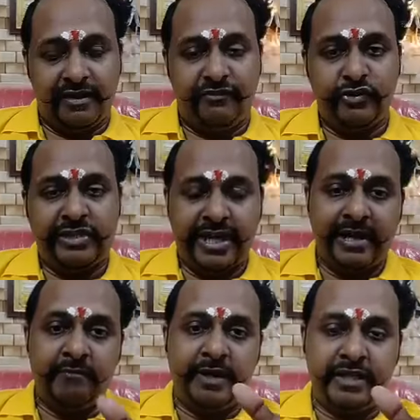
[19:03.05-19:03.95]
If you say
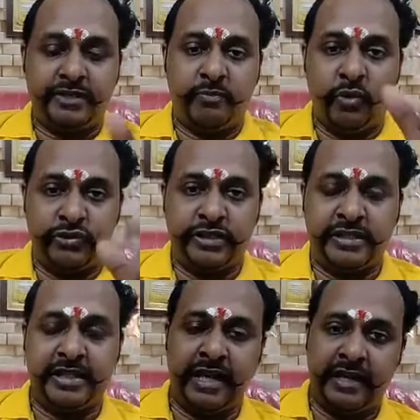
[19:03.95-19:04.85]
MPT sports is
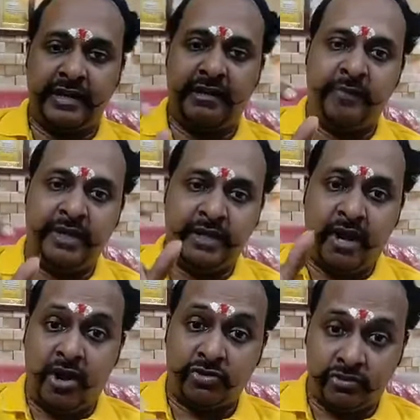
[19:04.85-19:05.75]
there and MPT
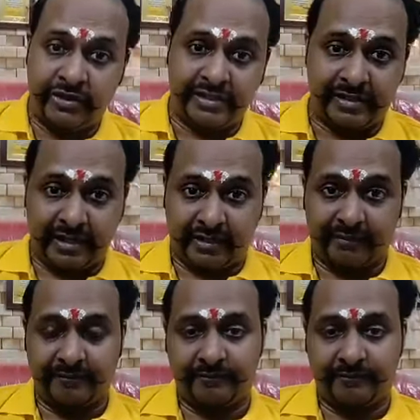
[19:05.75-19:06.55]
ortho is there,